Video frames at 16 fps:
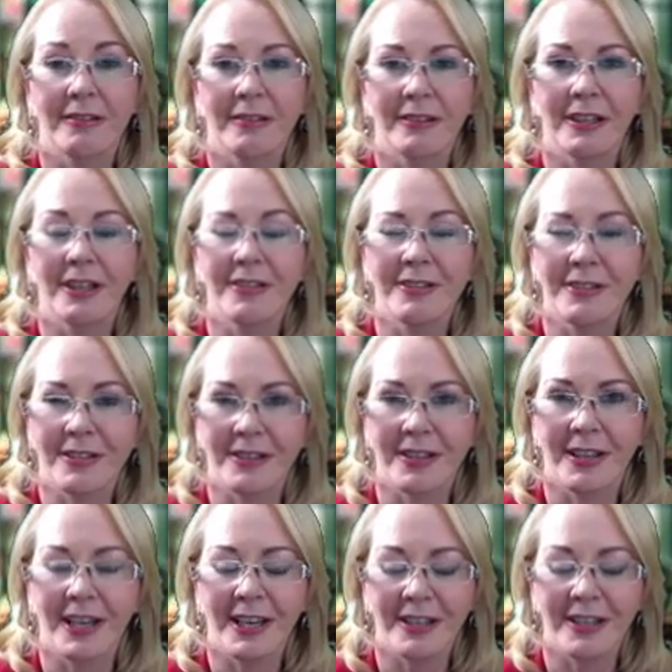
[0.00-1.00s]
close to
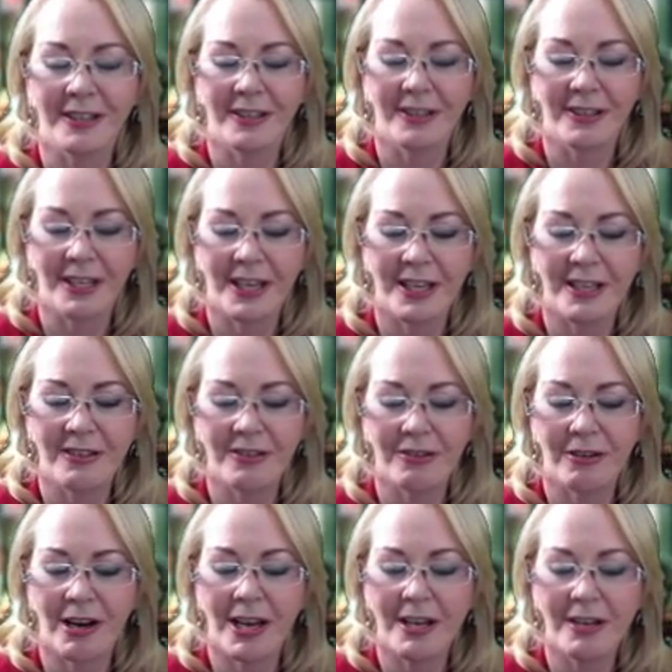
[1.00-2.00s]
that. Okay,
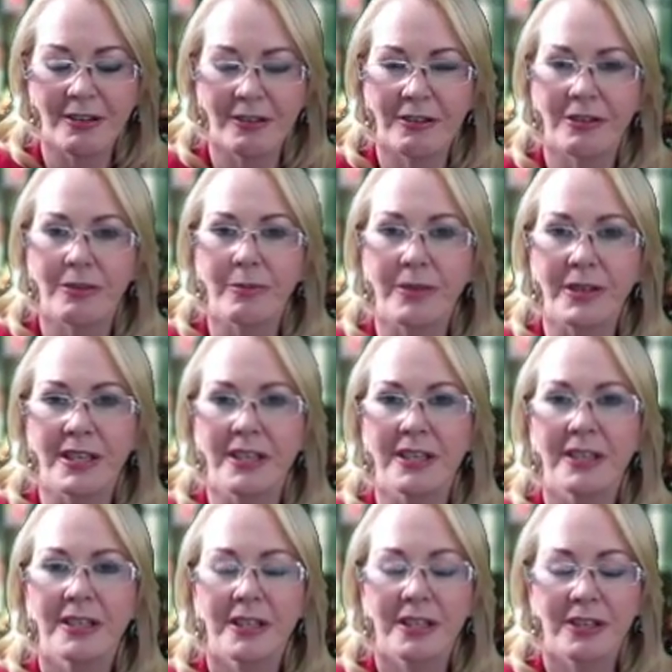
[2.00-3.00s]
try not to
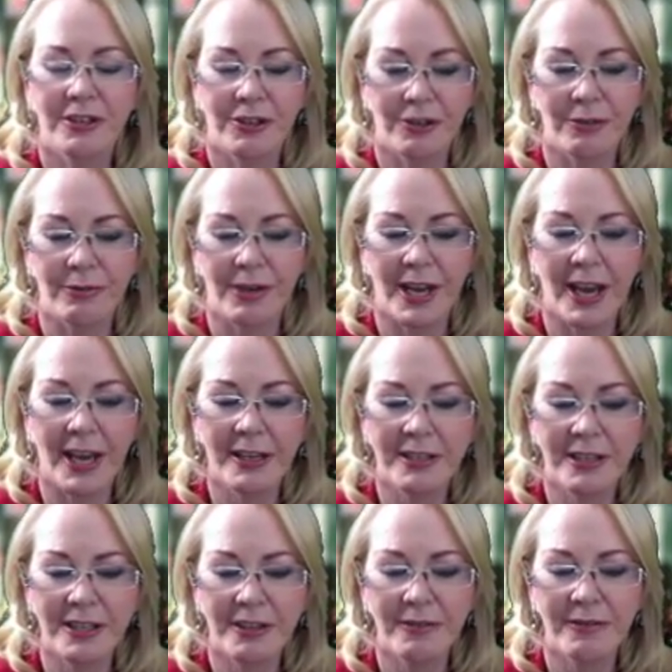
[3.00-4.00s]
be too
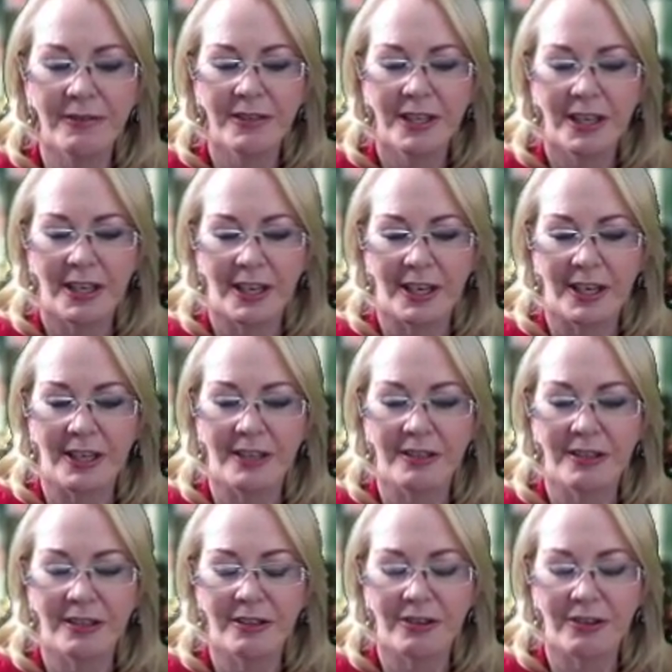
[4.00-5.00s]
reactive
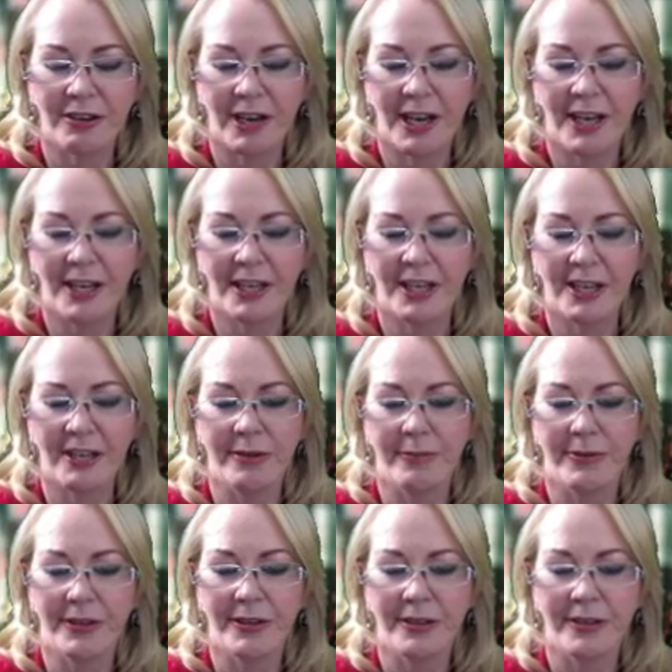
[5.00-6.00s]
and try to
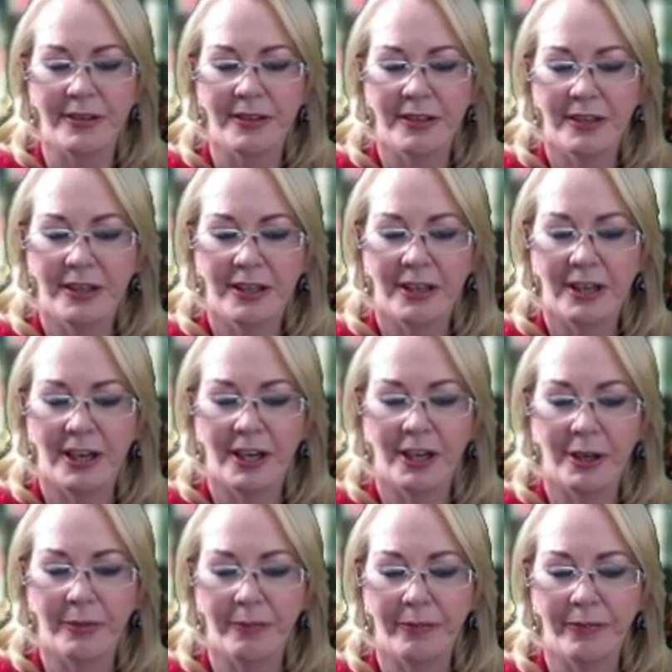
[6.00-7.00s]
keep it
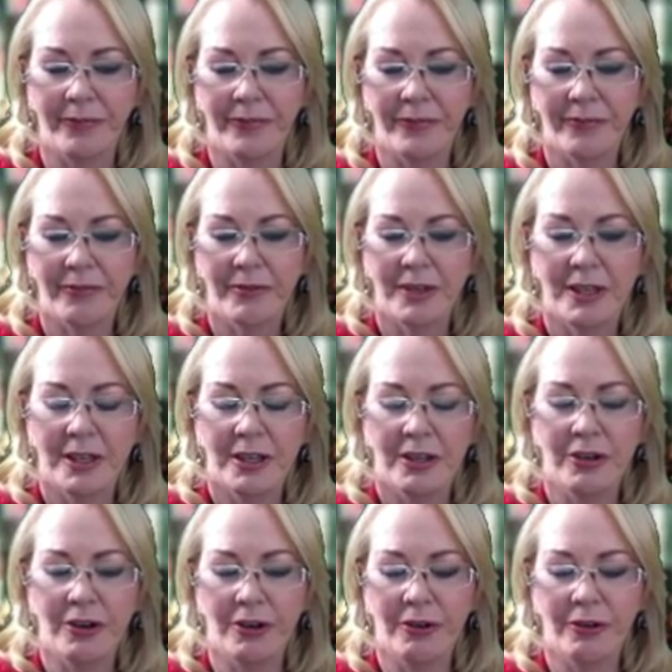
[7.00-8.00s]
on
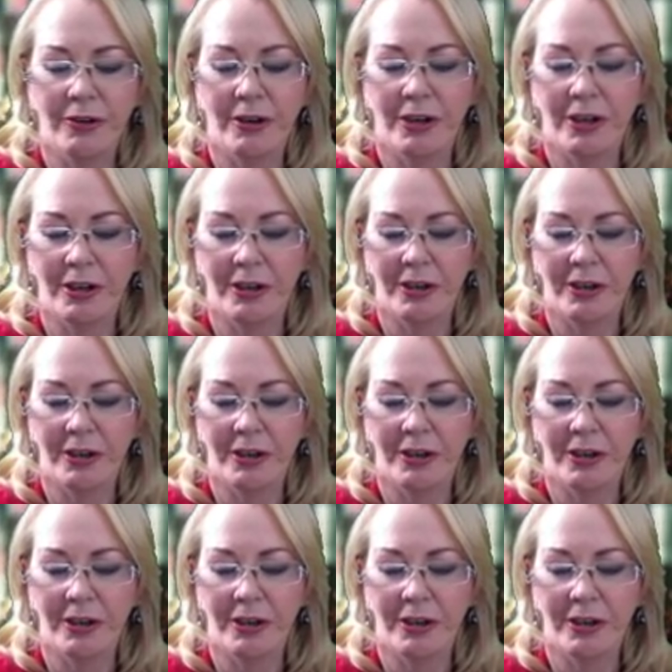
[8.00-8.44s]
a